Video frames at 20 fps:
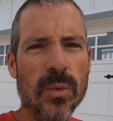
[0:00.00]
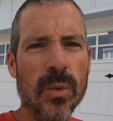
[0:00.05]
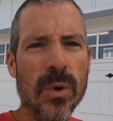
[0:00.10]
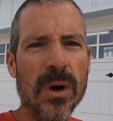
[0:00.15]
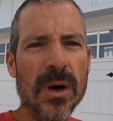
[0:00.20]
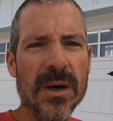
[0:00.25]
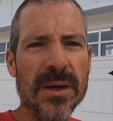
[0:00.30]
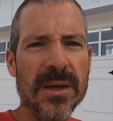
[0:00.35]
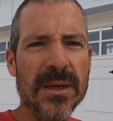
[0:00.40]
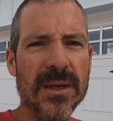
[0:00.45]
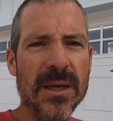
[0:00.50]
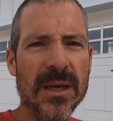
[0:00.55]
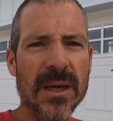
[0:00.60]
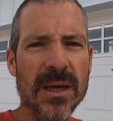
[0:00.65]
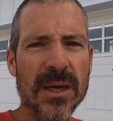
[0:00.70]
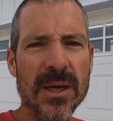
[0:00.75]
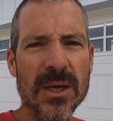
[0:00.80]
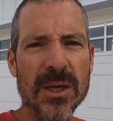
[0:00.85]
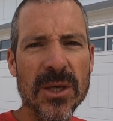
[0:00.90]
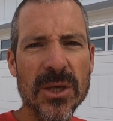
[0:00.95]
One,
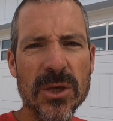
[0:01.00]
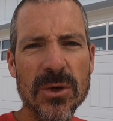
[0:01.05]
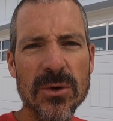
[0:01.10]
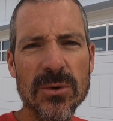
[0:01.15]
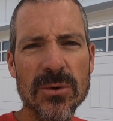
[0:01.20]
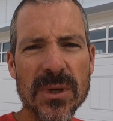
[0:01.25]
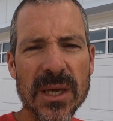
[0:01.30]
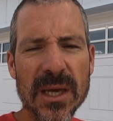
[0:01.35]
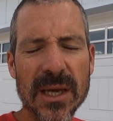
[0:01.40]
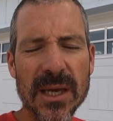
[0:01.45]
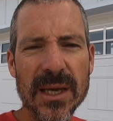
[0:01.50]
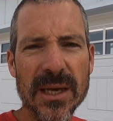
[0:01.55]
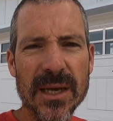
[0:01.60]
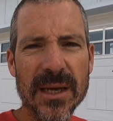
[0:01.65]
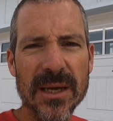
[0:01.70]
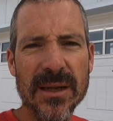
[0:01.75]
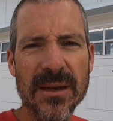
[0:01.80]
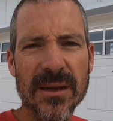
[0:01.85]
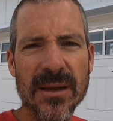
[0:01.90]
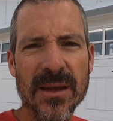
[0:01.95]
you
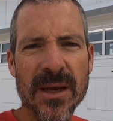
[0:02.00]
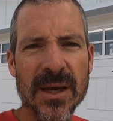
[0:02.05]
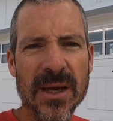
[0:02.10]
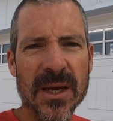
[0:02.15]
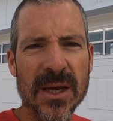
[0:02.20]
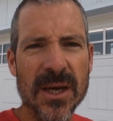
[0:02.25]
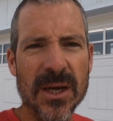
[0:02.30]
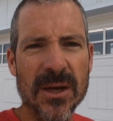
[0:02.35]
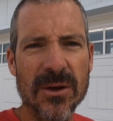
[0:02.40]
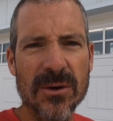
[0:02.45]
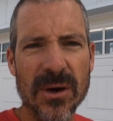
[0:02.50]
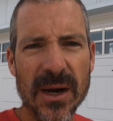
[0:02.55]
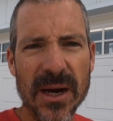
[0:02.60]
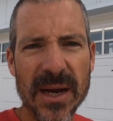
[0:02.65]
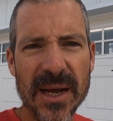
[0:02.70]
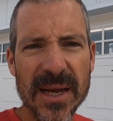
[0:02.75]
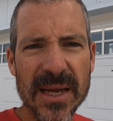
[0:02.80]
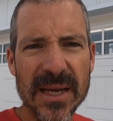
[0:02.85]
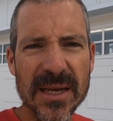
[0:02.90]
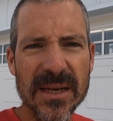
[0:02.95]
can
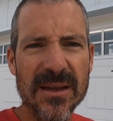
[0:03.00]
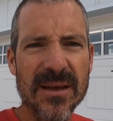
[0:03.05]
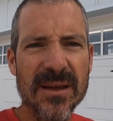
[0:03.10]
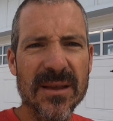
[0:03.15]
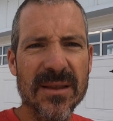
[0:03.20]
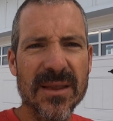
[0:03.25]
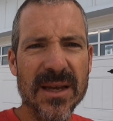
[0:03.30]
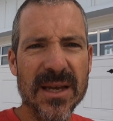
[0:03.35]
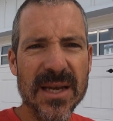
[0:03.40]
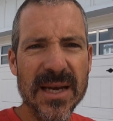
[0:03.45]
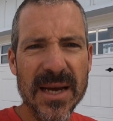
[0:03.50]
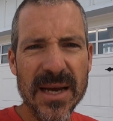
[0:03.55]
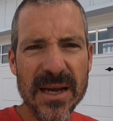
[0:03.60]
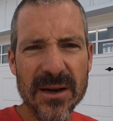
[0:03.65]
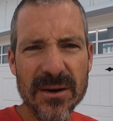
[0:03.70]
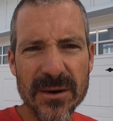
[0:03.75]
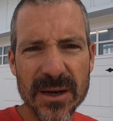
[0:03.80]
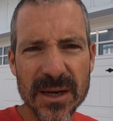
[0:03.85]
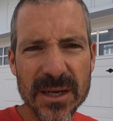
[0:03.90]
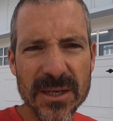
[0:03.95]
grind the
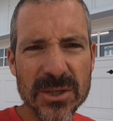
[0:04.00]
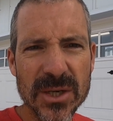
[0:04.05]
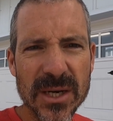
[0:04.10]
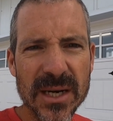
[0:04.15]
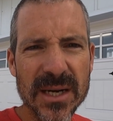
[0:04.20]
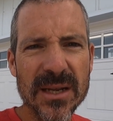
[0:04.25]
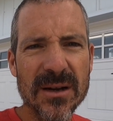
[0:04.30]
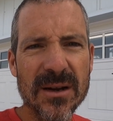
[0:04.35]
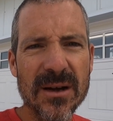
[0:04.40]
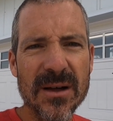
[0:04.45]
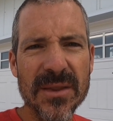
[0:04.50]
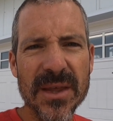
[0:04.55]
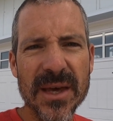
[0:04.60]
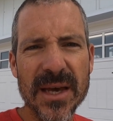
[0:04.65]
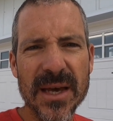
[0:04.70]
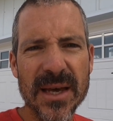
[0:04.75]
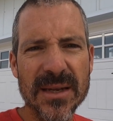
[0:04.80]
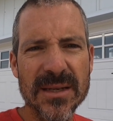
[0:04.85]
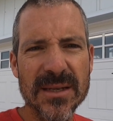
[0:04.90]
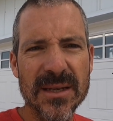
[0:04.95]
concrete and try to get all
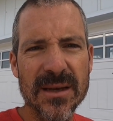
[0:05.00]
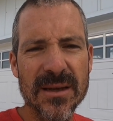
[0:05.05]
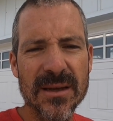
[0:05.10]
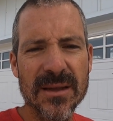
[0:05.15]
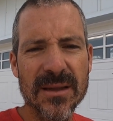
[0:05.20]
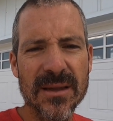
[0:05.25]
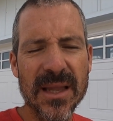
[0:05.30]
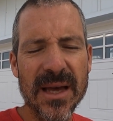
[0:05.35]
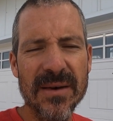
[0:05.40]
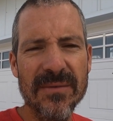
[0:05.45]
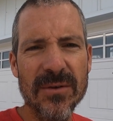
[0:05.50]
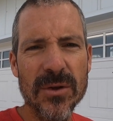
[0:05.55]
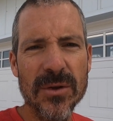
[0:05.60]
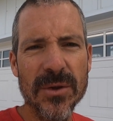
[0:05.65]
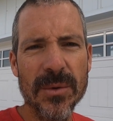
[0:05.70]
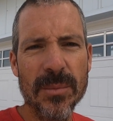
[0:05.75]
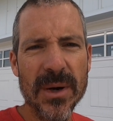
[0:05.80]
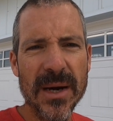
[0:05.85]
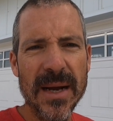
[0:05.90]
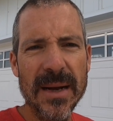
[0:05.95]
that level.
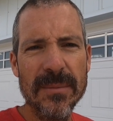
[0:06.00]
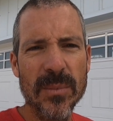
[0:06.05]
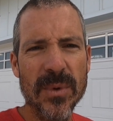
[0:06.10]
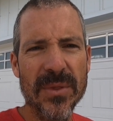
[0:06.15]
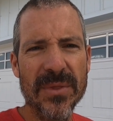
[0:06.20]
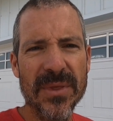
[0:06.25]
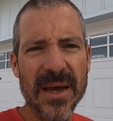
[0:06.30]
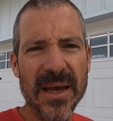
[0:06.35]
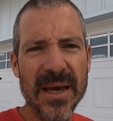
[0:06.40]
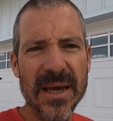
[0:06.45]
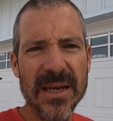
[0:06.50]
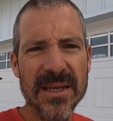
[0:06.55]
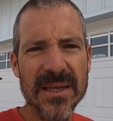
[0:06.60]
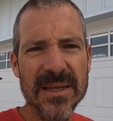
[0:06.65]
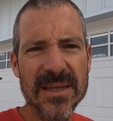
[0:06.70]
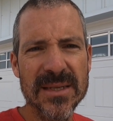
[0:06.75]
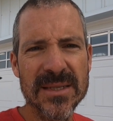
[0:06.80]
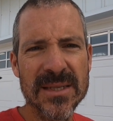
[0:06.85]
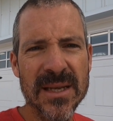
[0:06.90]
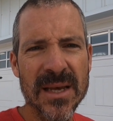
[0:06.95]
The problem with that
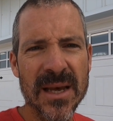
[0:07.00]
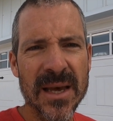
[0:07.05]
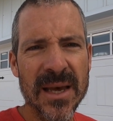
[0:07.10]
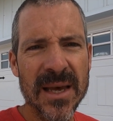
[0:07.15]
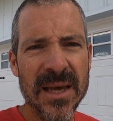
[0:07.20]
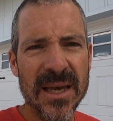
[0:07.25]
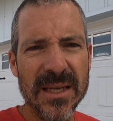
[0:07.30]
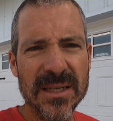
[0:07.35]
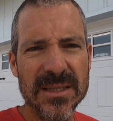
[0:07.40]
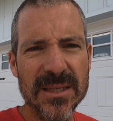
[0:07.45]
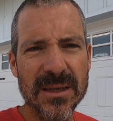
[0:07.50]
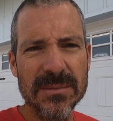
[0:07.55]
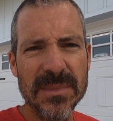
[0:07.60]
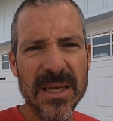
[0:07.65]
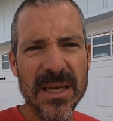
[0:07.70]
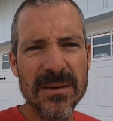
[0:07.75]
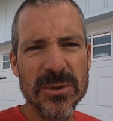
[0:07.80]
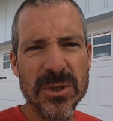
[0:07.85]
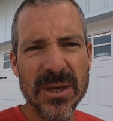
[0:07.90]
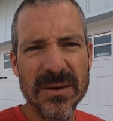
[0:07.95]
is, is
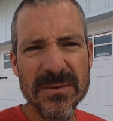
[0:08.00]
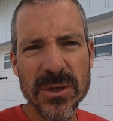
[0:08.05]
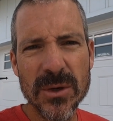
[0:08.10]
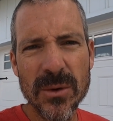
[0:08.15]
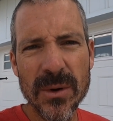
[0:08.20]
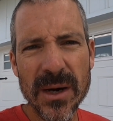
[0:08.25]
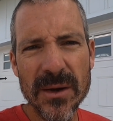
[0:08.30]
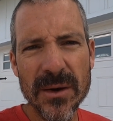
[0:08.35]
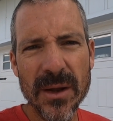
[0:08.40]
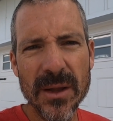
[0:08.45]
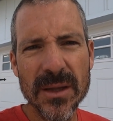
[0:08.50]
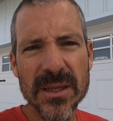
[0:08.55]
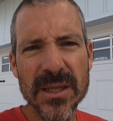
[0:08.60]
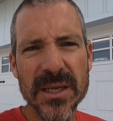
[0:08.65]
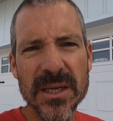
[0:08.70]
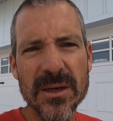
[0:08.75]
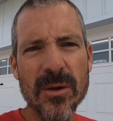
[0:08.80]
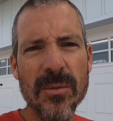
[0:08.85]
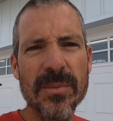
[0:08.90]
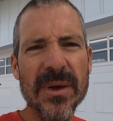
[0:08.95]
sometimes you have to go out a
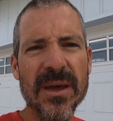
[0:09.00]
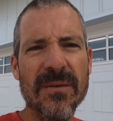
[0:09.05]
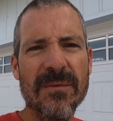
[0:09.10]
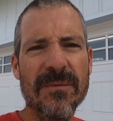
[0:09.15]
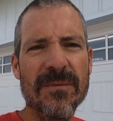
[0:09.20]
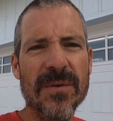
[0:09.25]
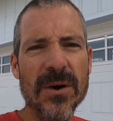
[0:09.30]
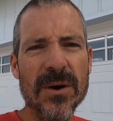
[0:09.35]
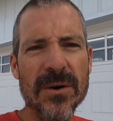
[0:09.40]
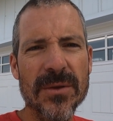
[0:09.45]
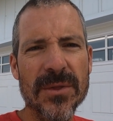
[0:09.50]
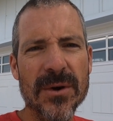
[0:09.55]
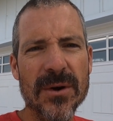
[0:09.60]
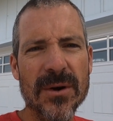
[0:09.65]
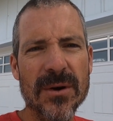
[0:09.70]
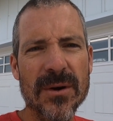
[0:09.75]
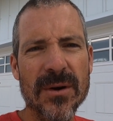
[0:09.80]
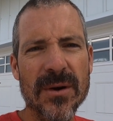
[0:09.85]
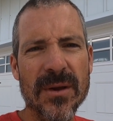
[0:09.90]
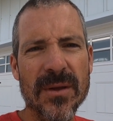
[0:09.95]
little bit
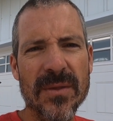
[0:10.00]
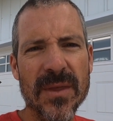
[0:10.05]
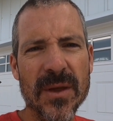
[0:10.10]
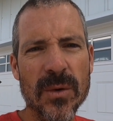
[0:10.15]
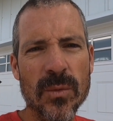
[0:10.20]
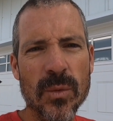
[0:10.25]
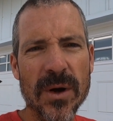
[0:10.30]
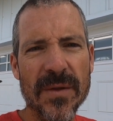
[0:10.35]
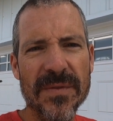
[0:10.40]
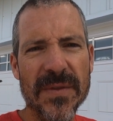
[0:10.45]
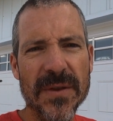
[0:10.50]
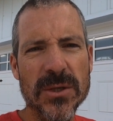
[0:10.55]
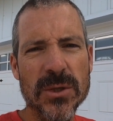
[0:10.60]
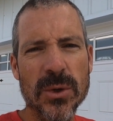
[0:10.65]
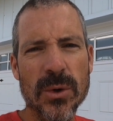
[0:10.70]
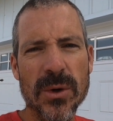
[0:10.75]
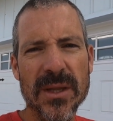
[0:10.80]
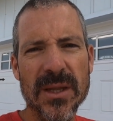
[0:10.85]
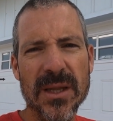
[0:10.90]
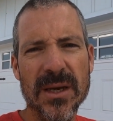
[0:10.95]
further than what the
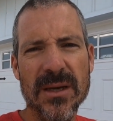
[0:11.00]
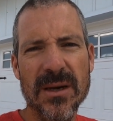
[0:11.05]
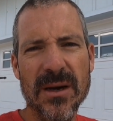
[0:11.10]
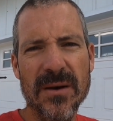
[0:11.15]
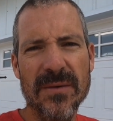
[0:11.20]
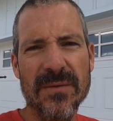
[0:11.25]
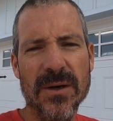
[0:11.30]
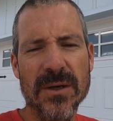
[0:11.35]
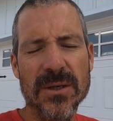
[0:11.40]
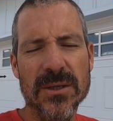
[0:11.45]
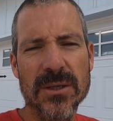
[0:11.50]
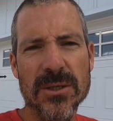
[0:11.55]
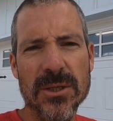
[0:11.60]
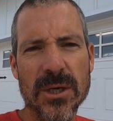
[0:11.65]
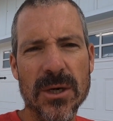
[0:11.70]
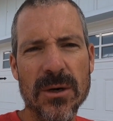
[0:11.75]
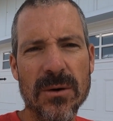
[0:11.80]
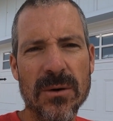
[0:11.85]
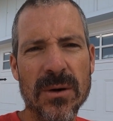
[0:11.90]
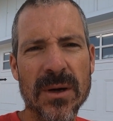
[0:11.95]
toilet covers.
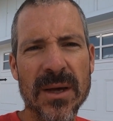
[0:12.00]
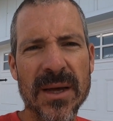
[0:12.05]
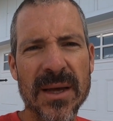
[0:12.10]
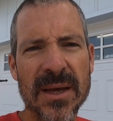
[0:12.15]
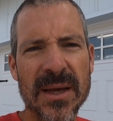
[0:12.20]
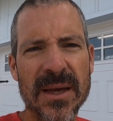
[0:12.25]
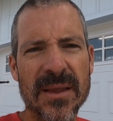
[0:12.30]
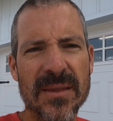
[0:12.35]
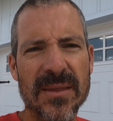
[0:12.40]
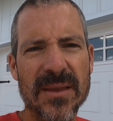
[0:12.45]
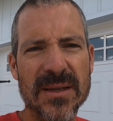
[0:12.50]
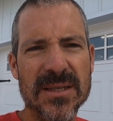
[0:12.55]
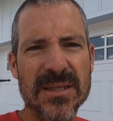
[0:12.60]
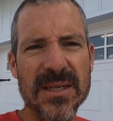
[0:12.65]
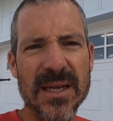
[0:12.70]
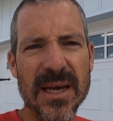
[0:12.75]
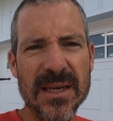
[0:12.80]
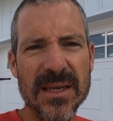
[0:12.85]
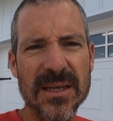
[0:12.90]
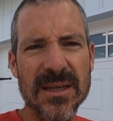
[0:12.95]
So the
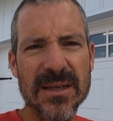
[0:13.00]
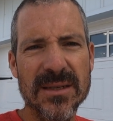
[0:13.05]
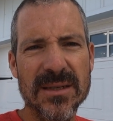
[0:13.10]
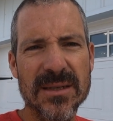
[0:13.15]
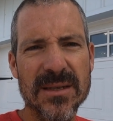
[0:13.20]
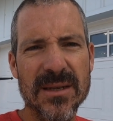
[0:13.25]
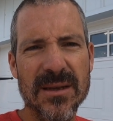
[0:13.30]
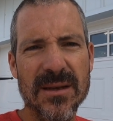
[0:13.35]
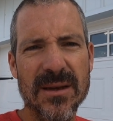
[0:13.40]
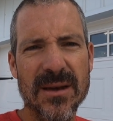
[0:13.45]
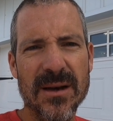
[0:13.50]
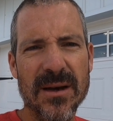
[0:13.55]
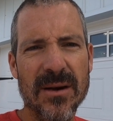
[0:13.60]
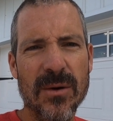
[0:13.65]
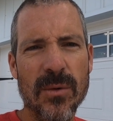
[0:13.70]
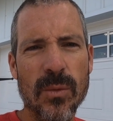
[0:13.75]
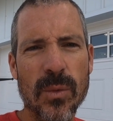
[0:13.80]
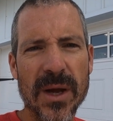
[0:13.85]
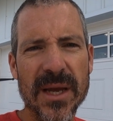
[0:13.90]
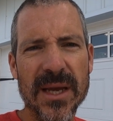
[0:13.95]
second
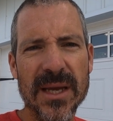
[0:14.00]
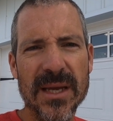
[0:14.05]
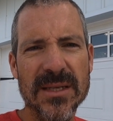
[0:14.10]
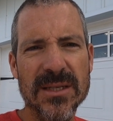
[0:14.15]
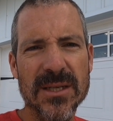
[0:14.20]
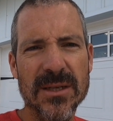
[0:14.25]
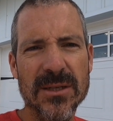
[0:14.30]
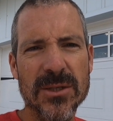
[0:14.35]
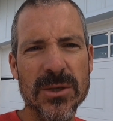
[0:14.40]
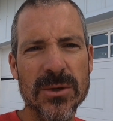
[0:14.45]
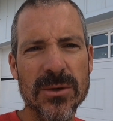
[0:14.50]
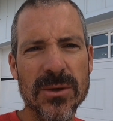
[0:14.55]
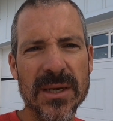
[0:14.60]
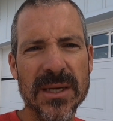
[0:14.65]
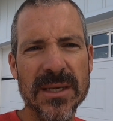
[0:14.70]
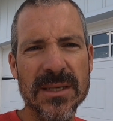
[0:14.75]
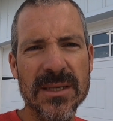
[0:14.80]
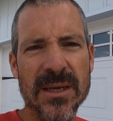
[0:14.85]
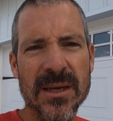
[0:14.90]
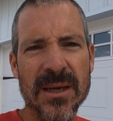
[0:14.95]
uh, way to do
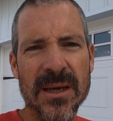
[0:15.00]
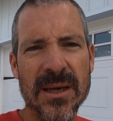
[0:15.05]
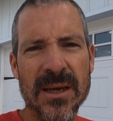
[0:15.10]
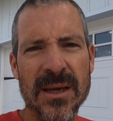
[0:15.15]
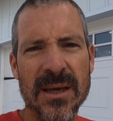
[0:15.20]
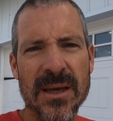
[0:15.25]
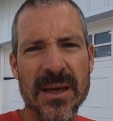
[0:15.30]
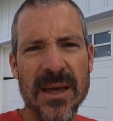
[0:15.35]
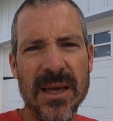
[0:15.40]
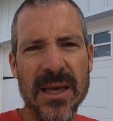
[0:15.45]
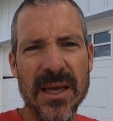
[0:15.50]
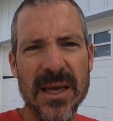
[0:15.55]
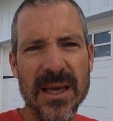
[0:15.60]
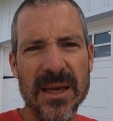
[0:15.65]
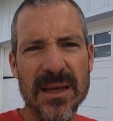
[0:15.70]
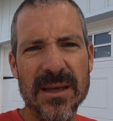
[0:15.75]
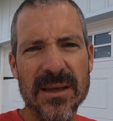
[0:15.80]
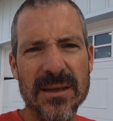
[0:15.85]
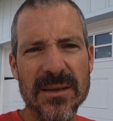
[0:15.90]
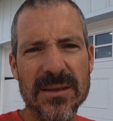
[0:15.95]
it
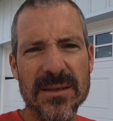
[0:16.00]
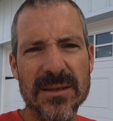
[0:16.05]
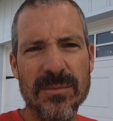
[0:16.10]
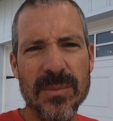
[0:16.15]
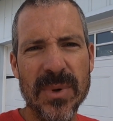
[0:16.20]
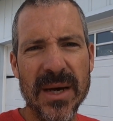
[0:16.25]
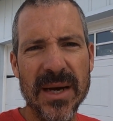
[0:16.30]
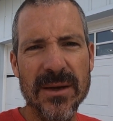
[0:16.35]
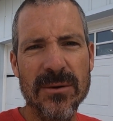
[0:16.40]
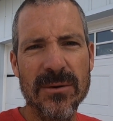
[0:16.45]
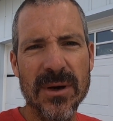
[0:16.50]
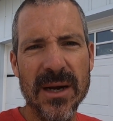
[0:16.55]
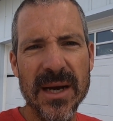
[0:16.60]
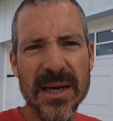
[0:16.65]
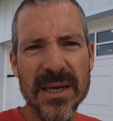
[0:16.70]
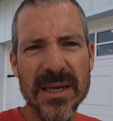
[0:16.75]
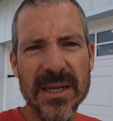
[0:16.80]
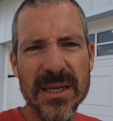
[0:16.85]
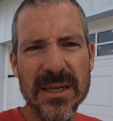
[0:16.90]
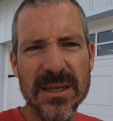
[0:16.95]
is by
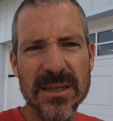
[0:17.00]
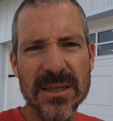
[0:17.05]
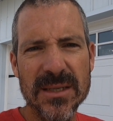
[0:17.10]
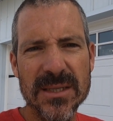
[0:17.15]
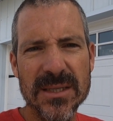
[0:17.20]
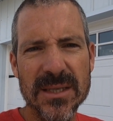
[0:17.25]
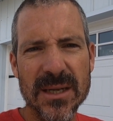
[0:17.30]
grinding